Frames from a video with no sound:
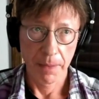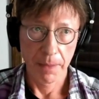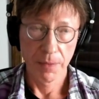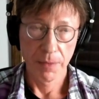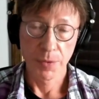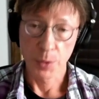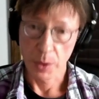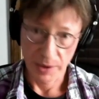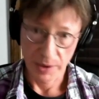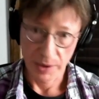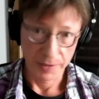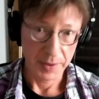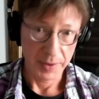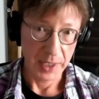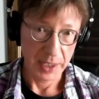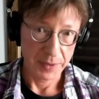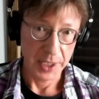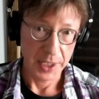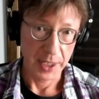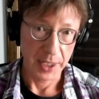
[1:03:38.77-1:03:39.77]
four or
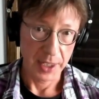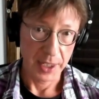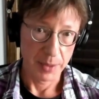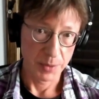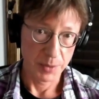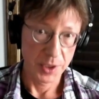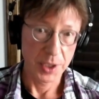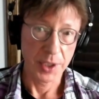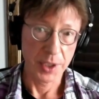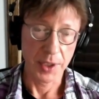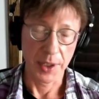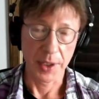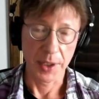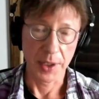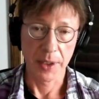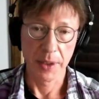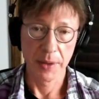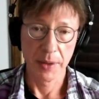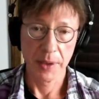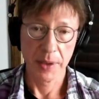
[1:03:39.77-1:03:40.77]
five times a
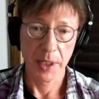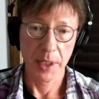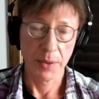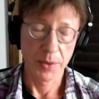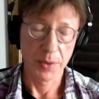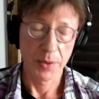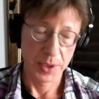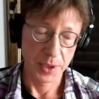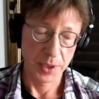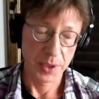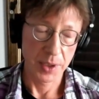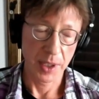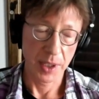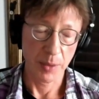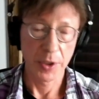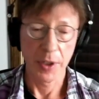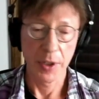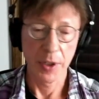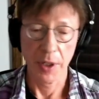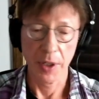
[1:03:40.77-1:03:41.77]
year, and it was the same
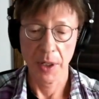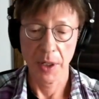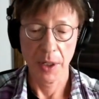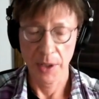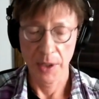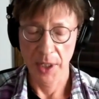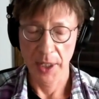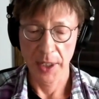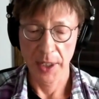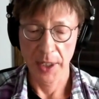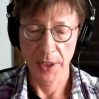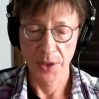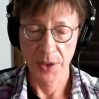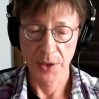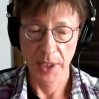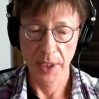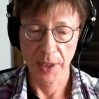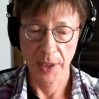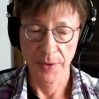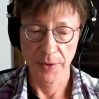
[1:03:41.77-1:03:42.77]
call. And it's
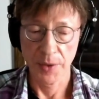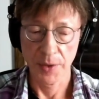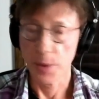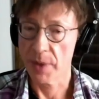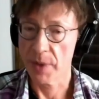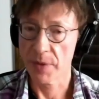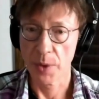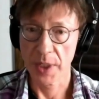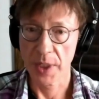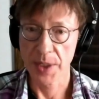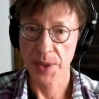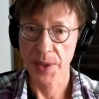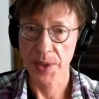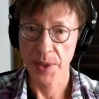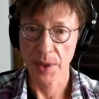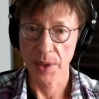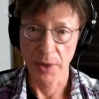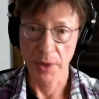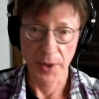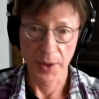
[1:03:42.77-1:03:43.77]
like, if you ever want to see
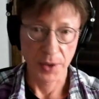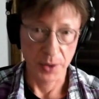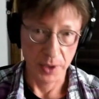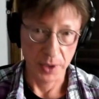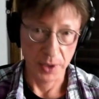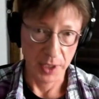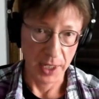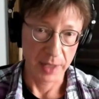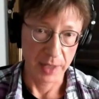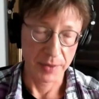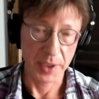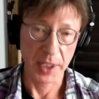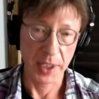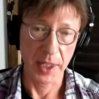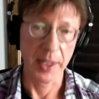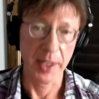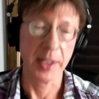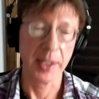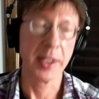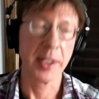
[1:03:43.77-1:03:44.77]
your mother alive
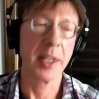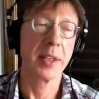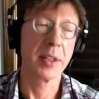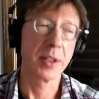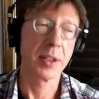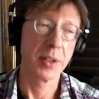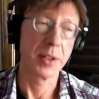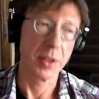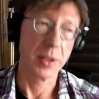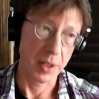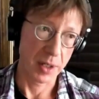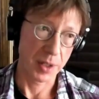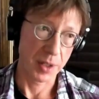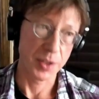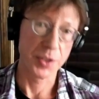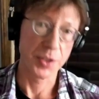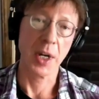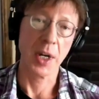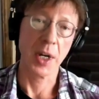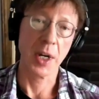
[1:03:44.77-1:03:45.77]
again, get in the car,
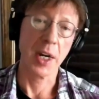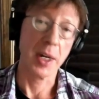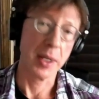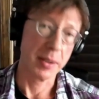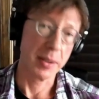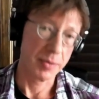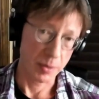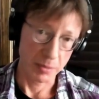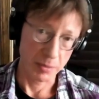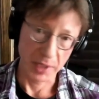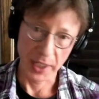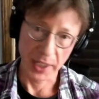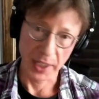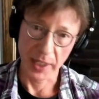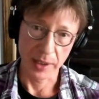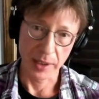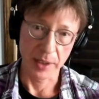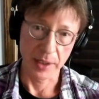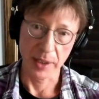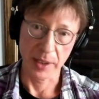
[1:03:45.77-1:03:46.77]
drive
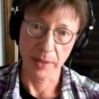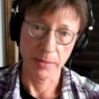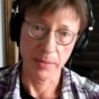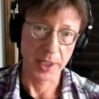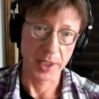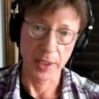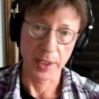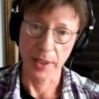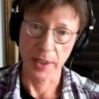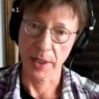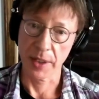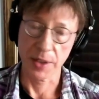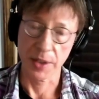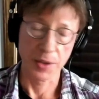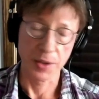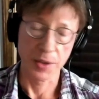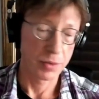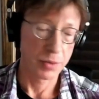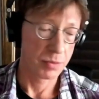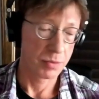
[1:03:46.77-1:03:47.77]
immediately
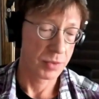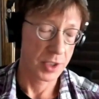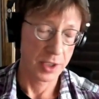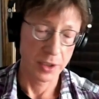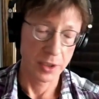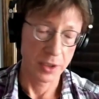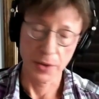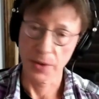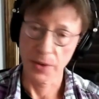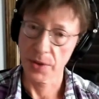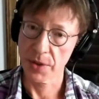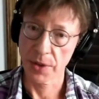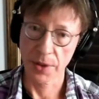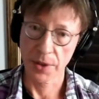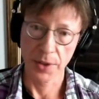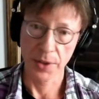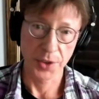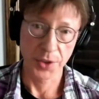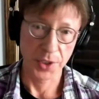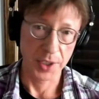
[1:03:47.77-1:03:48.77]
because we're going to lose
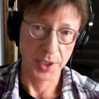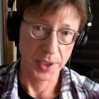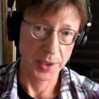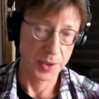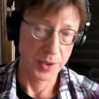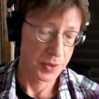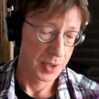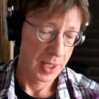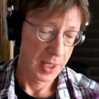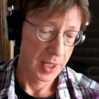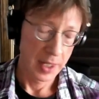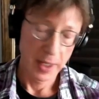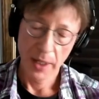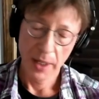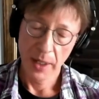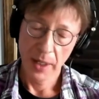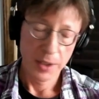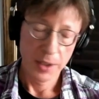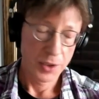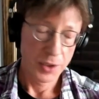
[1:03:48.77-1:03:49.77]
her. She's
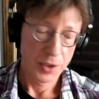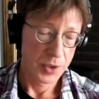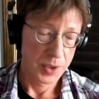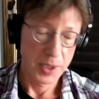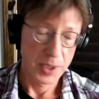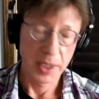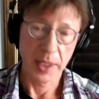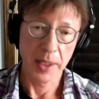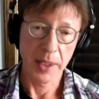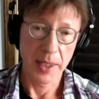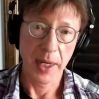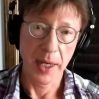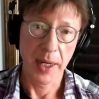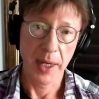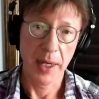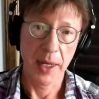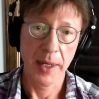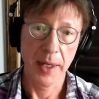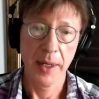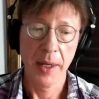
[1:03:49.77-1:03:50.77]
she's going to
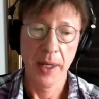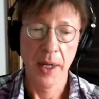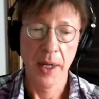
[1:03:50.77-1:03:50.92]
die.